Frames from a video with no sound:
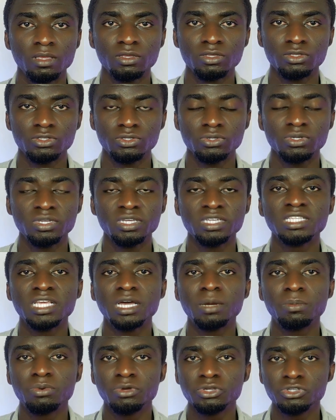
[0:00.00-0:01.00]
So this is the
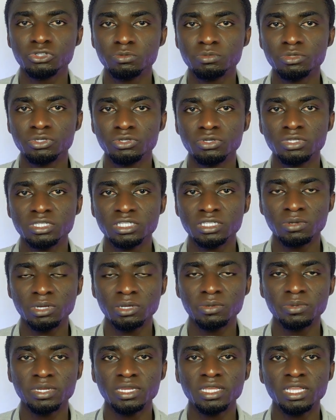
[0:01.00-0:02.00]
approach you'll be using when we're
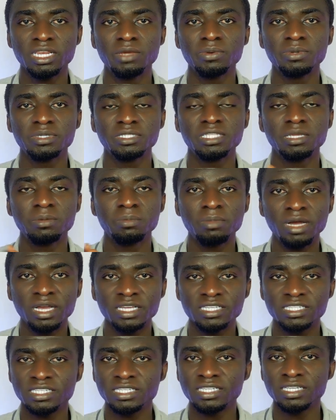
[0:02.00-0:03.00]
dealing with the
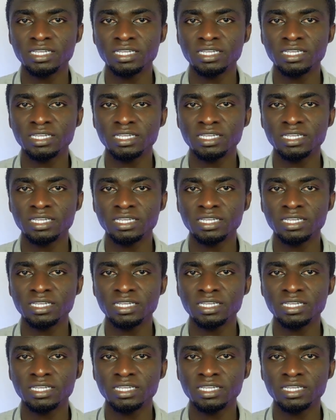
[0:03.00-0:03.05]
matching